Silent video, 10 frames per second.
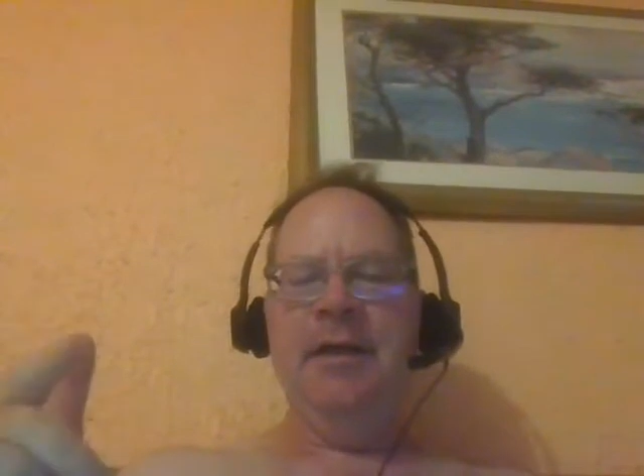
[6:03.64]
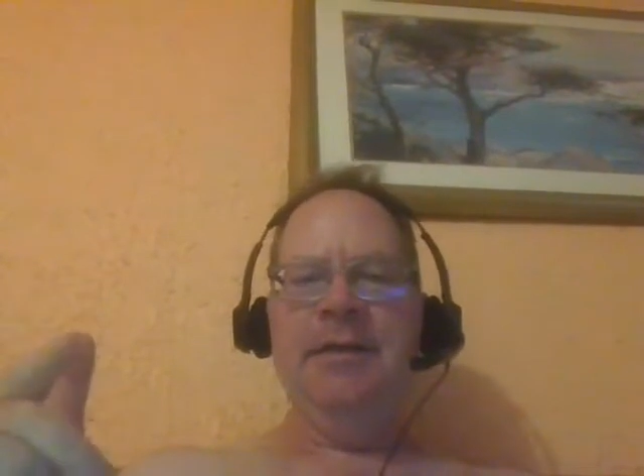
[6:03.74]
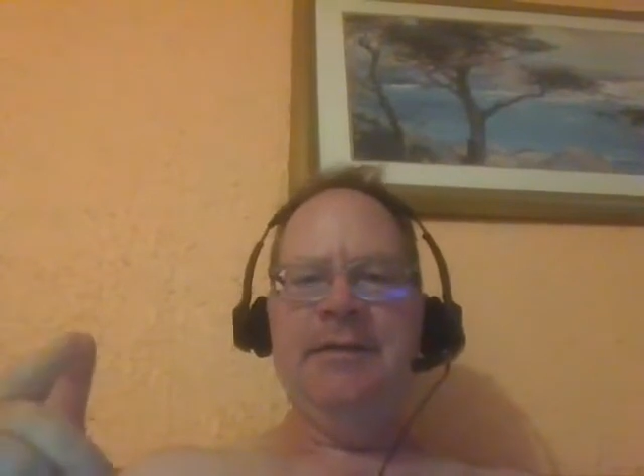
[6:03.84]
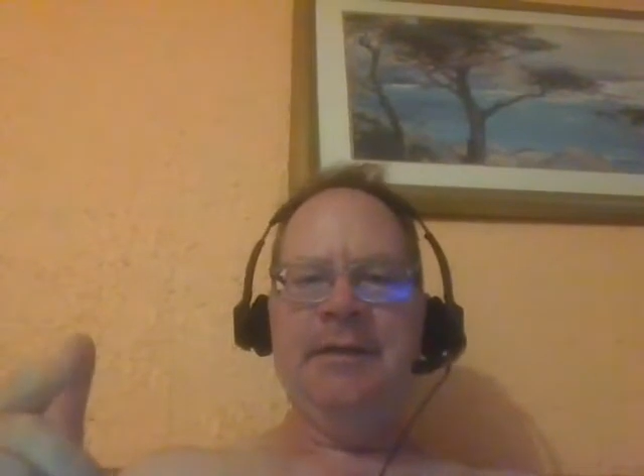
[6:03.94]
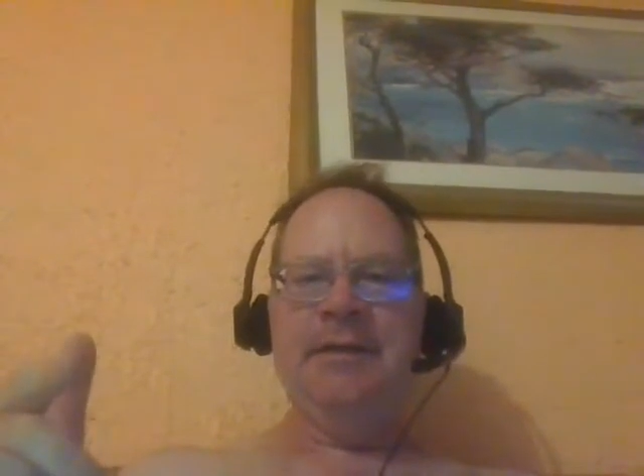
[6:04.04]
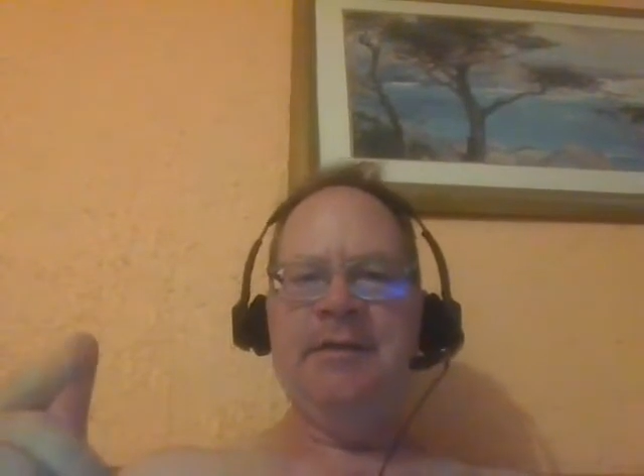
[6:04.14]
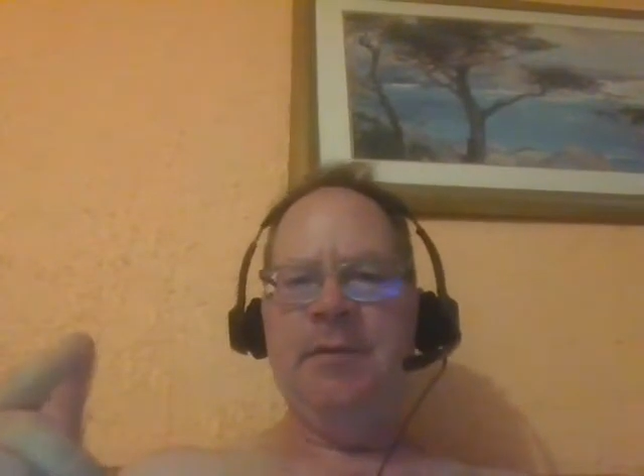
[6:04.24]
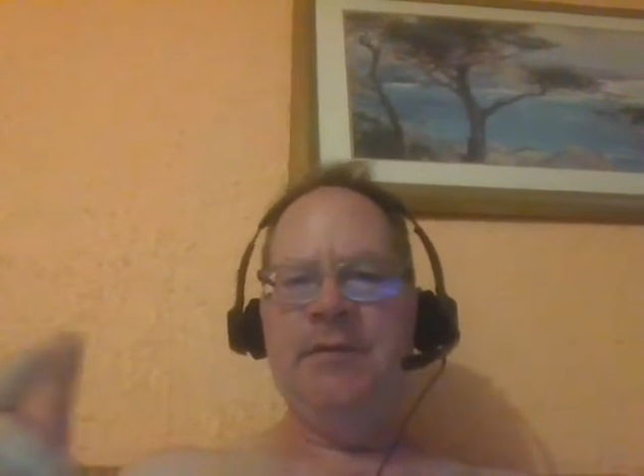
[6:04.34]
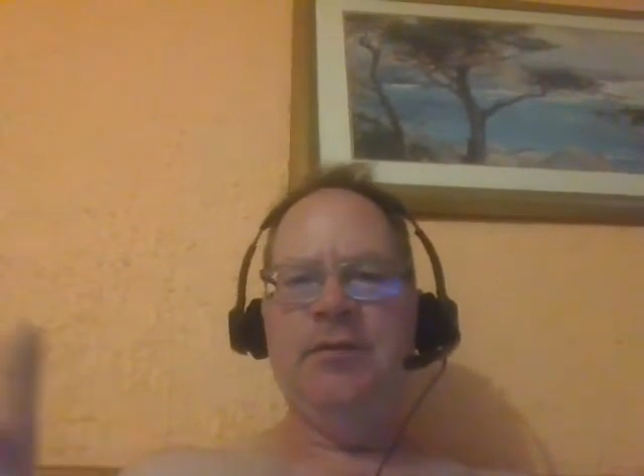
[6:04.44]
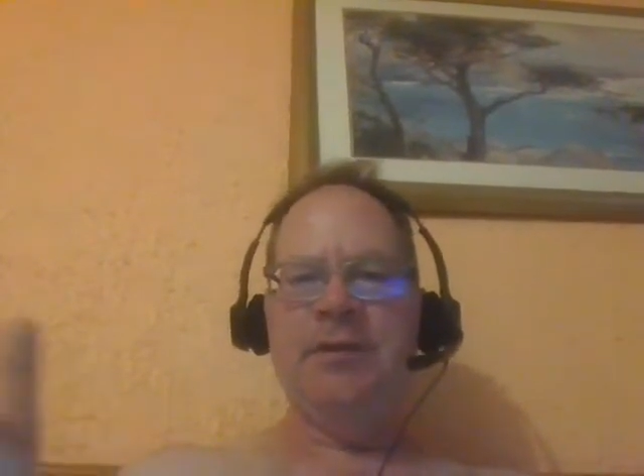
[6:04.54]
6
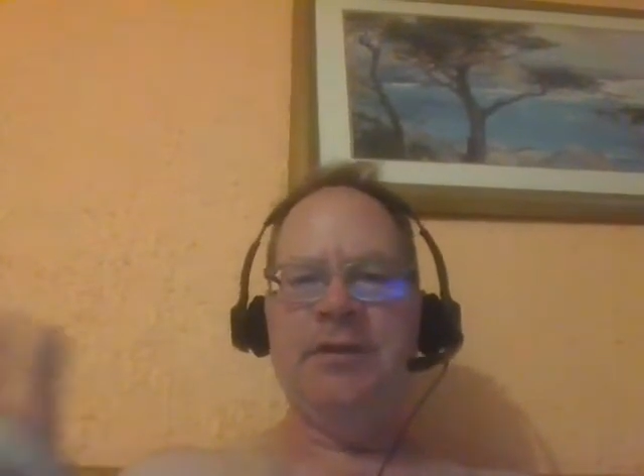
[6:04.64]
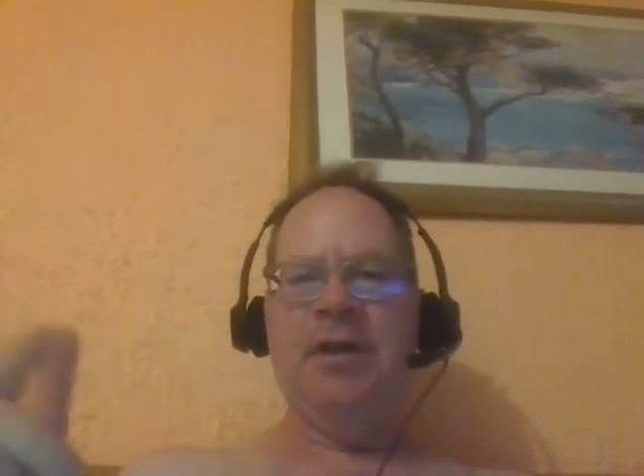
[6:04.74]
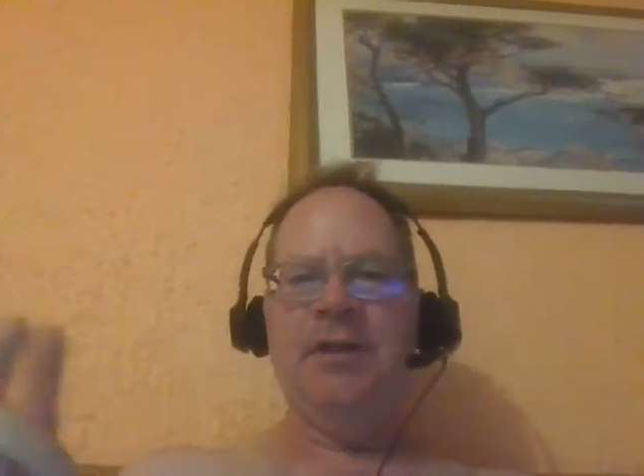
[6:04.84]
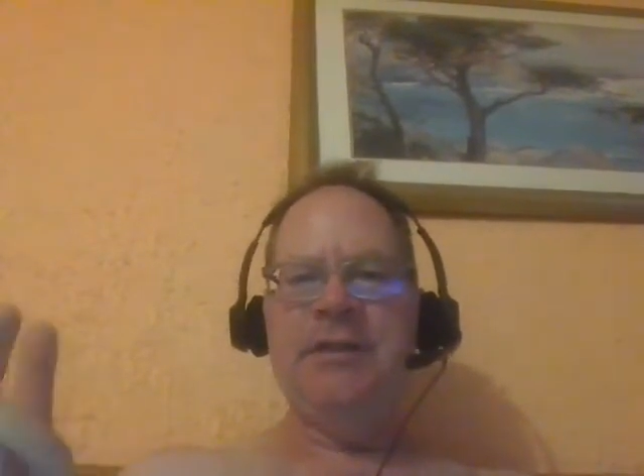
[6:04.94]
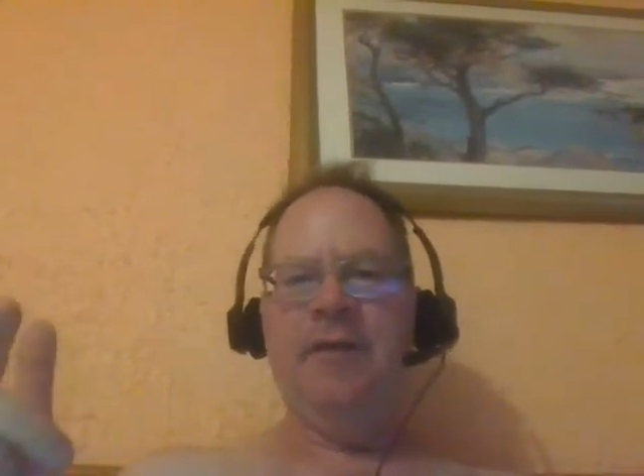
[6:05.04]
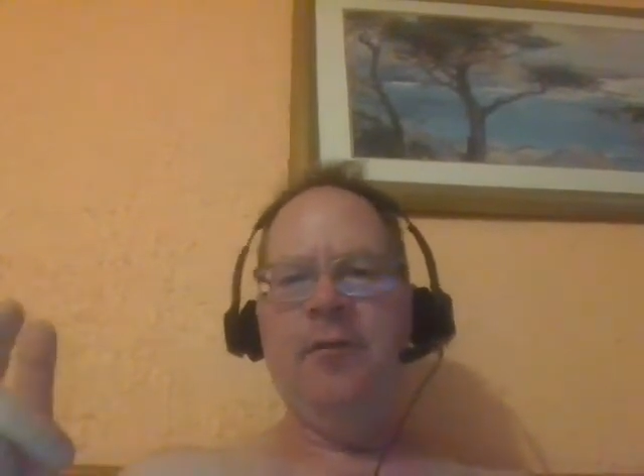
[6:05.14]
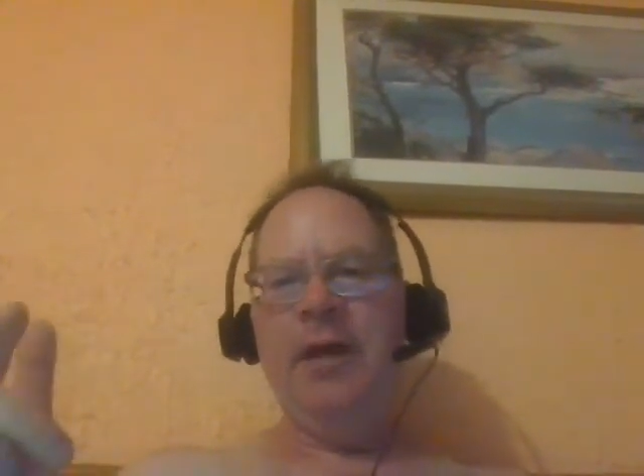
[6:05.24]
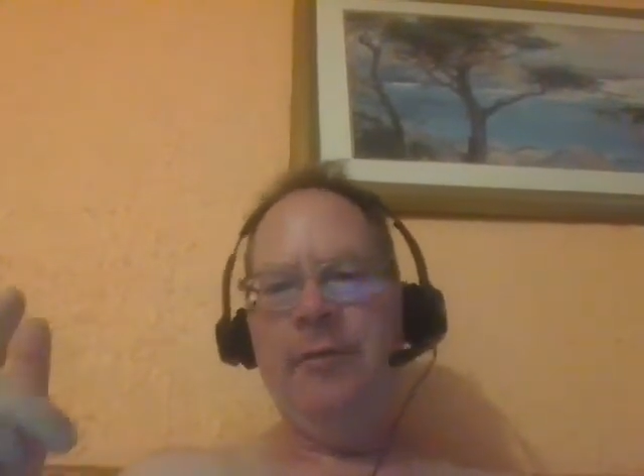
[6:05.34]
month tourist cards to everyone.